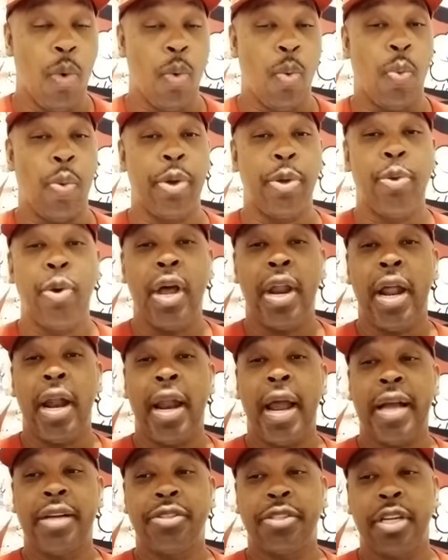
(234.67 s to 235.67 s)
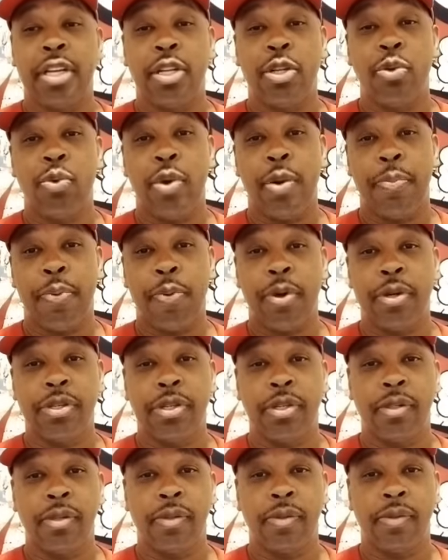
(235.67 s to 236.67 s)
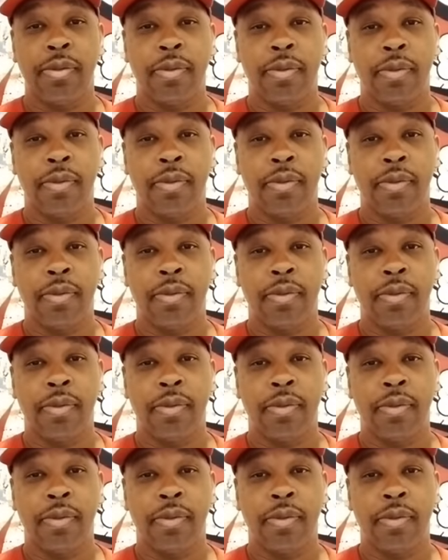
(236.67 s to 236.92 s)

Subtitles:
When you had that life sentence, you in prison,